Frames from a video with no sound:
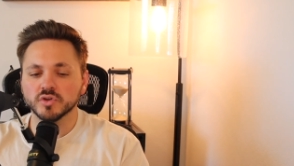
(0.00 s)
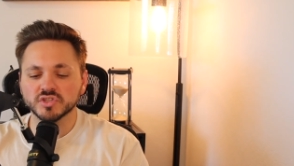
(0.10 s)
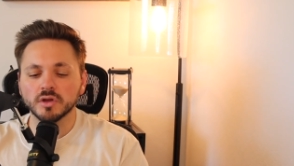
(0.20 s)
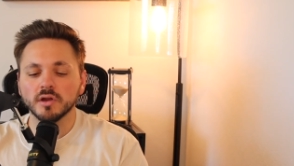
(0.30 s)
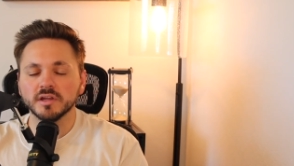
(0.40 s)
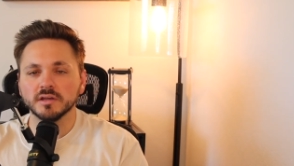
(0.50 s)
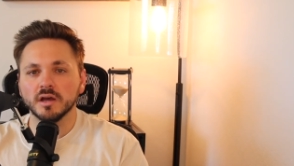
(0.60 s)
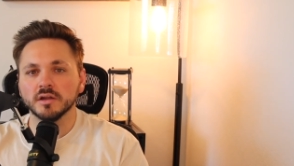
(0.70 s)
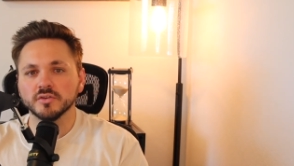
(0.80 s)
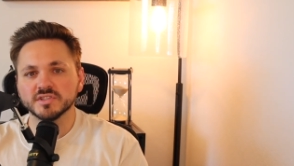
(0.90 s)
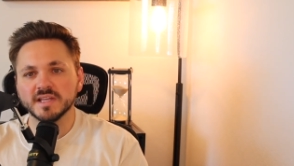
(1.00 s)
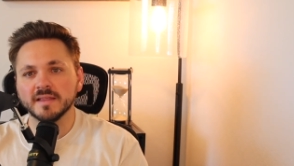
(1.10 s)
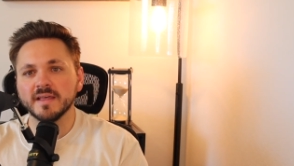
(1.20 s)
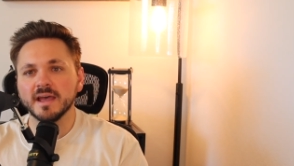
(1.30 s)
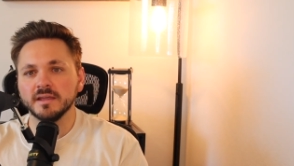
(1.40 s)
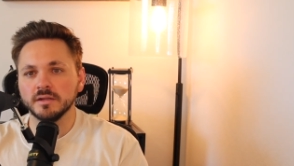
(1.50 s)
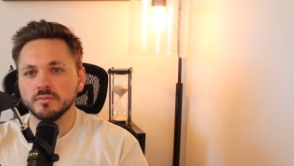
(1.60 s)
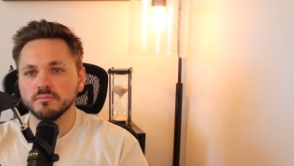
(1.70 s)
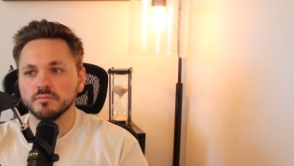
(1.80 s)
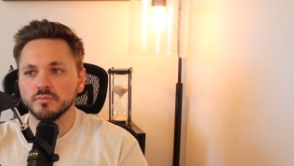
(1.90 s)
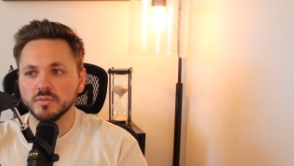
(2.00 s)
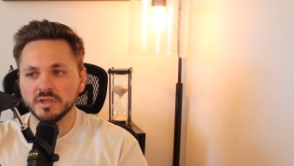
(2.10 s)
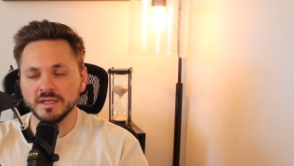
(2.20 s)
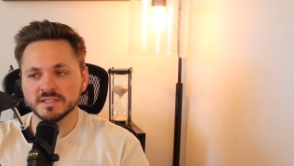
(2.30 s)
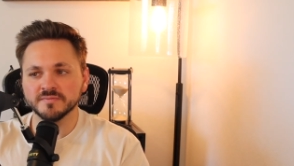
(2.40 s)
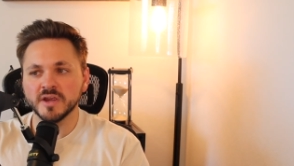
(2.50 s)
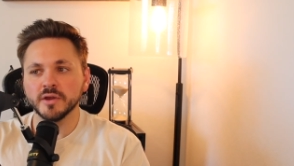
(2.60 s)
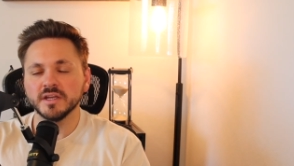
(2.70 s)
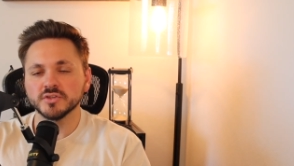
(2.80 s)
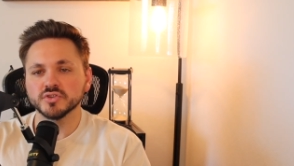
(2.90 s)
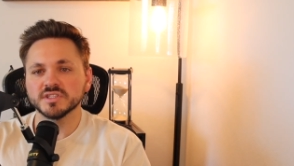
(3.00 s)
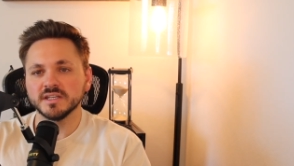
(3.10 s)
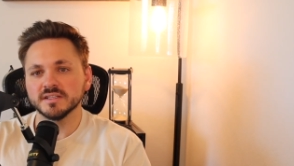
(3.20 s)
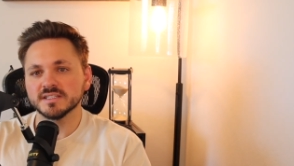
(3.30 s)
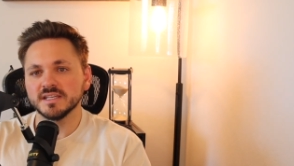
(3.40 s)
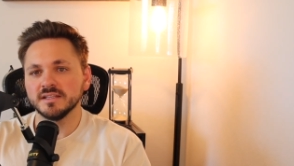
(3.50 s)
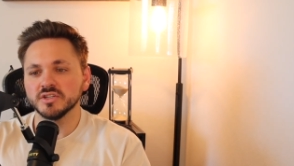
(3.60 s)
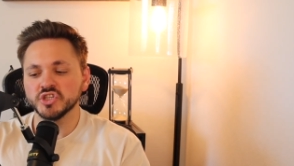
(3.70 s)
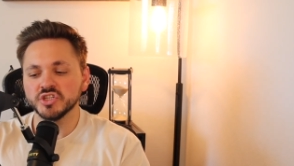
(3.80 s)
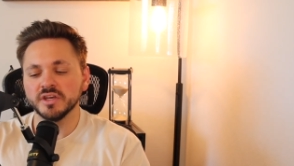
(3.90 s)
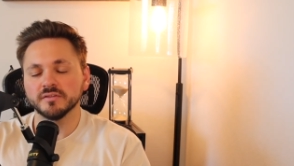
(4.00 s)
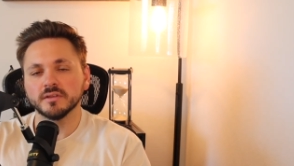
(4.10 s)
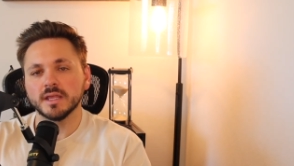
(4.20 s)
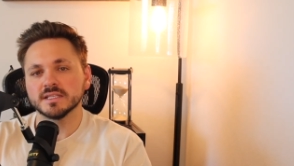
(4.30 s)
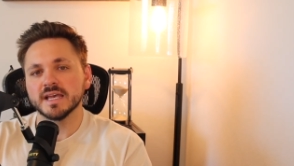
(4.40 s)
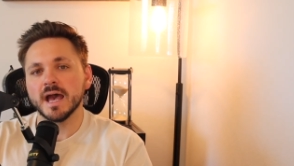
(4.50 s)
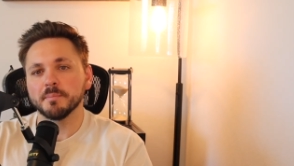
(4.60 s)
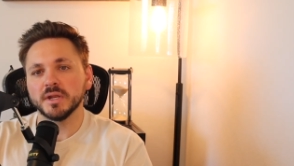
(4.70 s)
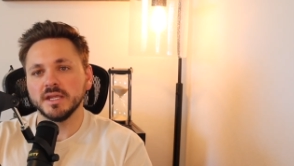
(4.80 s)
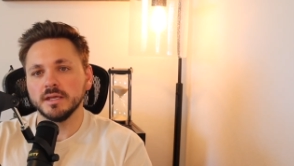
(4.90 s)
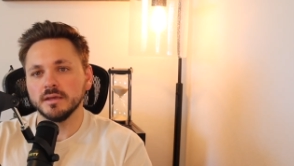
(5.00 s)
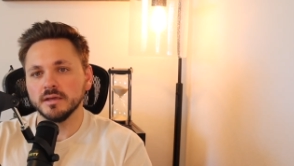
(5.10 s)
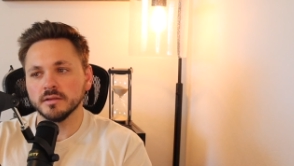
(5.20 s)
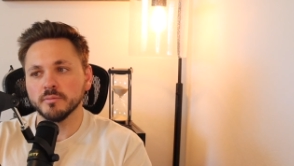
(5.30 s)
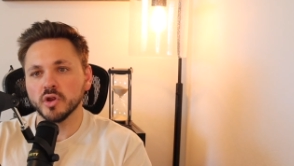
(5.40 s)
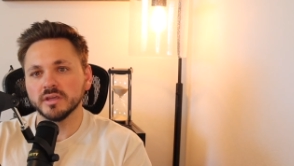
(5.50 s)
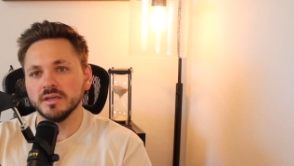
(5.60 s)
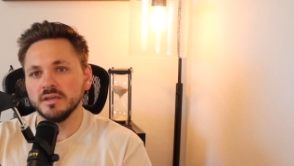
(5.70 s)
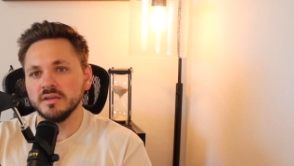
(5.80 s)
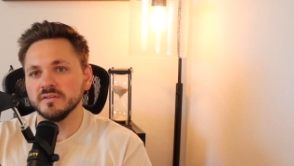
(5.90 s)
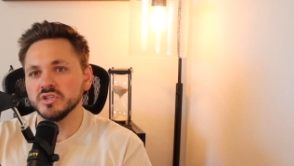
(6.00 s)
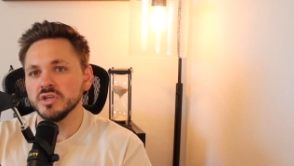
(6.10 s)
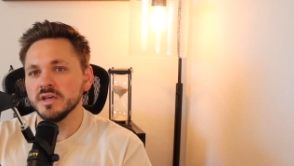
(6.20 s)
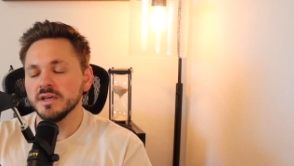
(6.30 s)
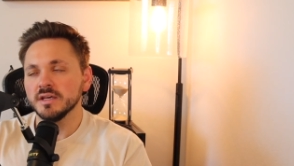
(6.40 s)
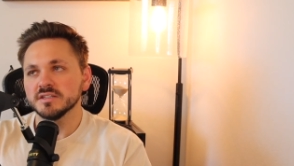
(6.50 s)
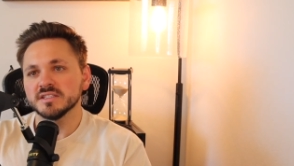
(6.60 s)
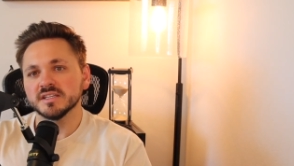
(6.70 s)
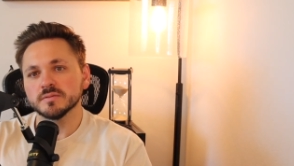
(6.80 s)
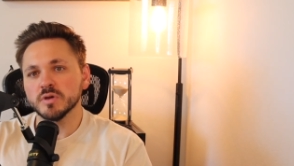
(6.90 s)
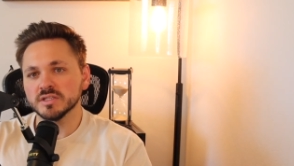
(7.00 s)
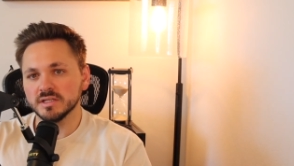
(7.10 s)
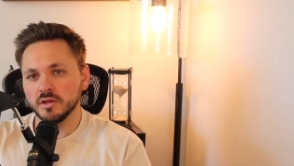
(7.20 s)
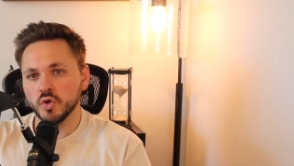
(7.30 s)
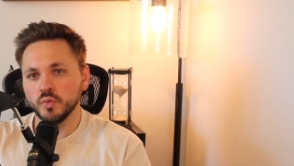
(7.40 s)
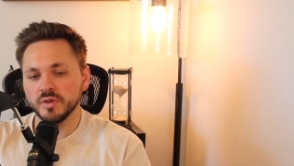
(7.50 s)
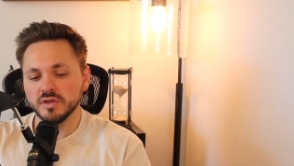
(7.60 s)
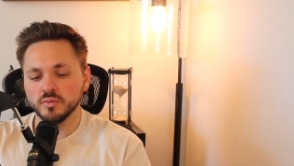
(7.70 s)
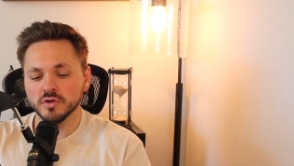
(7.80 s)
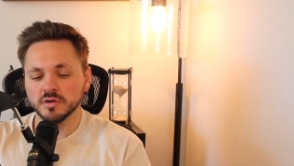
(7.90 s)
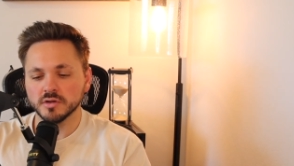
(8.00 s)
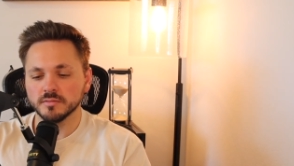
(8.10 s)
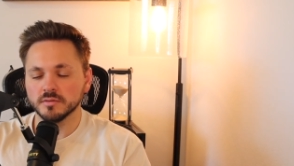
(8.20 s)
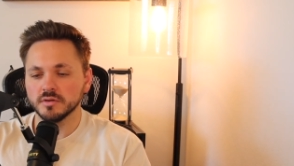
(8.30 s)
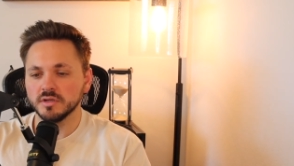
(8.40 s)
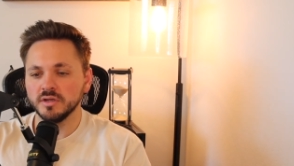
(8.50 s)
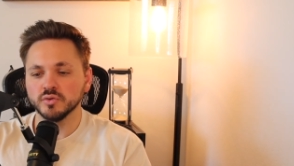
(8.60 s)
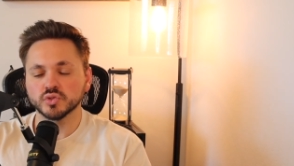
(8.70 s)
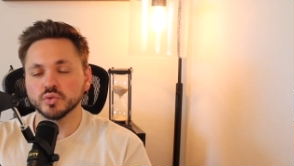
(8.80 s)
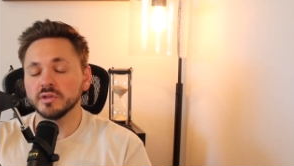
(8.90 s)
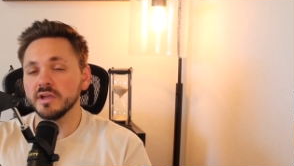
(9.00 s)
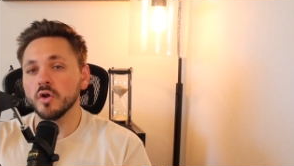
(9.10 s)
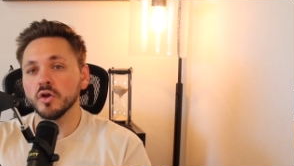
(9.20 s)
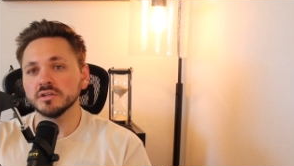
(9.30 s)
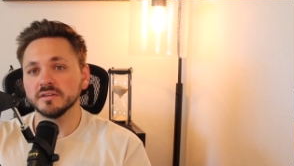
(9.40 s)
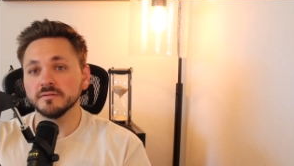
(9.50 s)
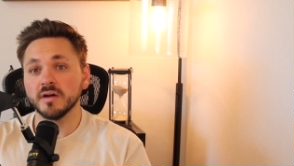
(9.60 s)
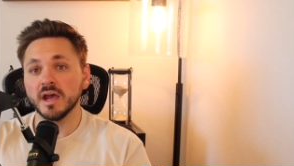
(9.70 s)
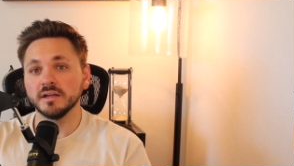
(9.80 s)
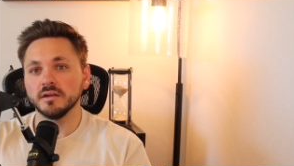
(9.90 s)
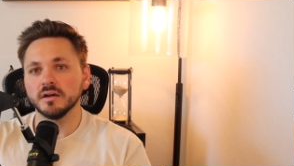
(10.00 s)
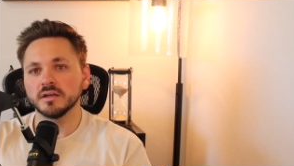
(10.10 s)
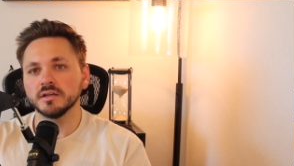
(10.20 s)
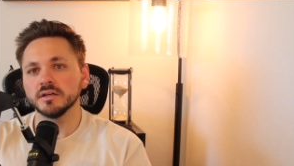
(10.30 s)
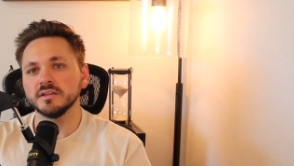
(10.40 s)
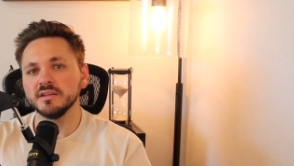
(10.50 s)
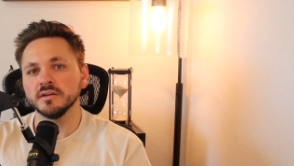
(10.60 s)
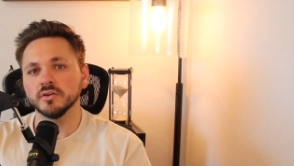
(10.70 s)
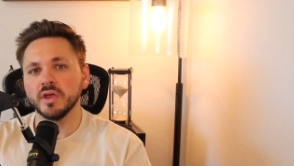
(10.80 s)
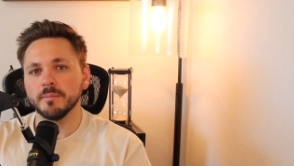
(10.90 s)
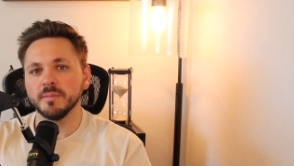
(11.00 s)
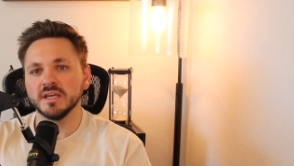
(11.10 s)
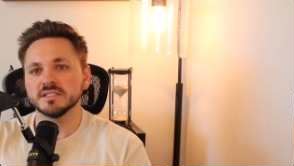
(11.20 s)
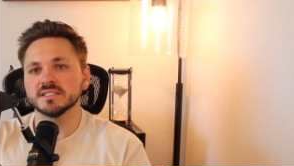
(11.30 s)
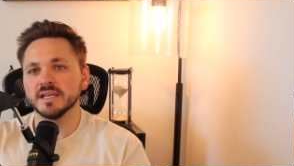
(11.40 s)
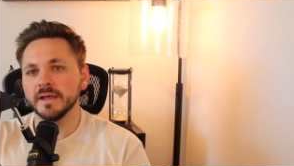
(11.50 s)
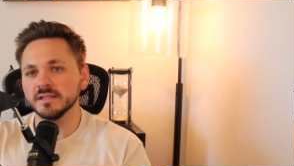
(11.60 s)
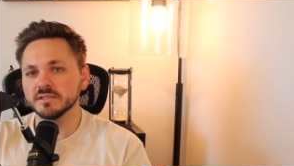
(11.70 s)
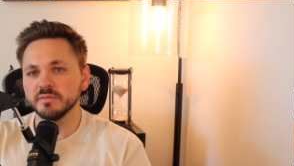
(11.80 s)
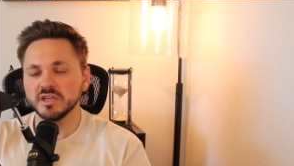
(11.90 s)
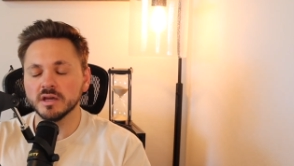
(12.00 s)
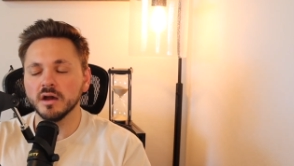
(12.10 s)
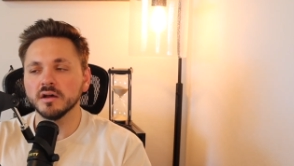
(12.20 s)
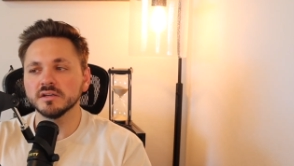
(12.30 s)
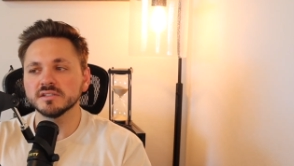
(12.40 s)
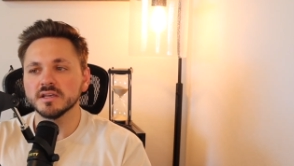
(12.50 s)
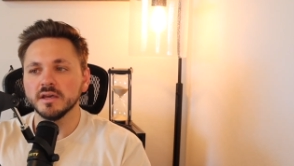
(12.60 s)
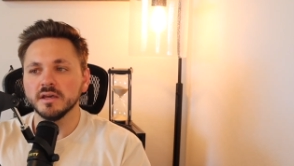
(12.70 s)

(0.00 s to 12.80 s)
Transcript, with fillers: starting to understand that. And it's very interesting to see the shift that's happening in the market. Even 6 months ago, it was really hard to find a good deal that made sense because